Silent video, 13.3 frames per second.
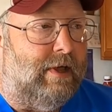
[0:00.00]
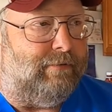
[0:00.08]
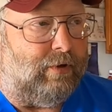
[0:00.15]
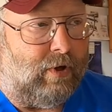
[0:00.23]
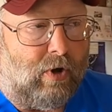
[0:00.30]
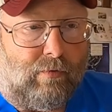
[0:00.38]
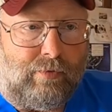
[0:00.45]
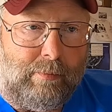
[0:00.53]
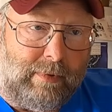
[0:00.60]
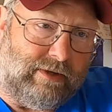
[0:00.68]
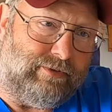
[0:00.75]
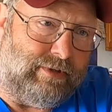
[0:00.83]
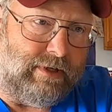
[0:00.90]
if you go
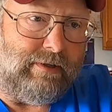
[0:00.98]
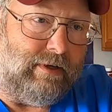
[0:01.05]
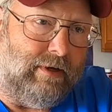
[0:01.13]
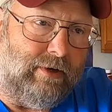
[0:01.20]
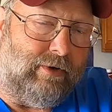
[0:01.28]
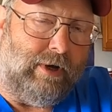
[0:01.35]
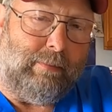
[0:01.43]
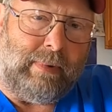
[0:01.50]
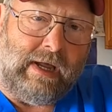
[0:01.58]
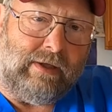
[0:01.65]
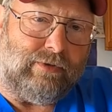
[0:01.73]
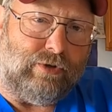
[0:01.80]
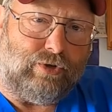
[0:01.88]
from that 60 degree
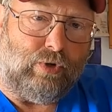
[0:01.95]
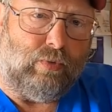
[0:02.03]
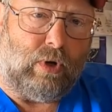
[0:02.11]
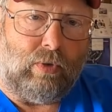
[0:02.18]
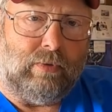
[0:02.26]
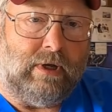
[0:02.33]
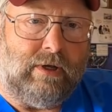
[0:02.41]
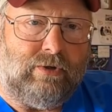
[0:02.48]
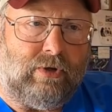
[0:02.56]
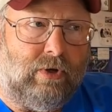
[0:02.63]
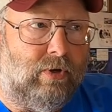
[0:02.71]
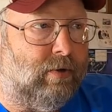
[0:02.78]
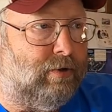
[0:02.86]
bank that you rolled
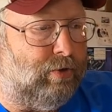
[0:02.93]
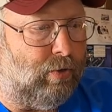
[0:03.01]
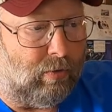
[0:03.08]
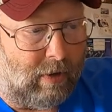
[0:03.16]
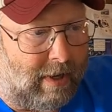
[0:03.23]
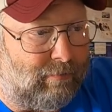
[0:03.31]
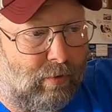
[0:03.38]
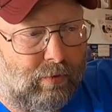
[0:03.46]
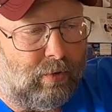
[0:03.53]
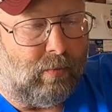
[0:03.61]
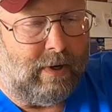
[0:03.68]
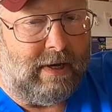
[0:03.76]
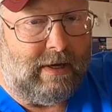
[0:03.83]
into and you level
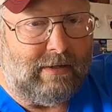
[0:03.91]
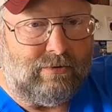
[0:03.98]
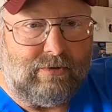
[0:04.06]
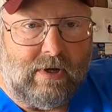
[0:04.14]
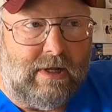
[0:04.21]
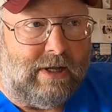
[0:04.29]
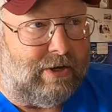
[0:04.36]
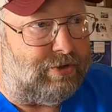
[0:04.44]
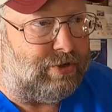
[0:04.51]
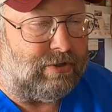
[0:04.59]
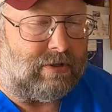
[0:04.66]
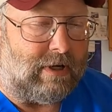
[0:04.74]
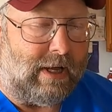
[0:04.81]
the wings
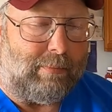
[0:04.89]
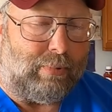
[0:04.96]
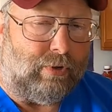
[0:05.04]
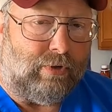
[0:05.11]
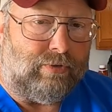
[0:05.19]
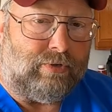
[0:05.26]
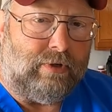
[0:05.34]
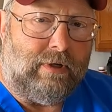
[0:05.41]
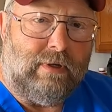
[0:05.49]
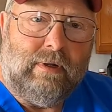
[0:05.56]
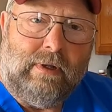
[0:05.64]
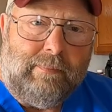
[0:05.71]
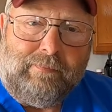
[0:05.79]
it's just like
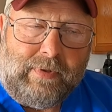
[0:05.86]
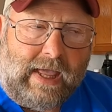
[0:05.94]
producing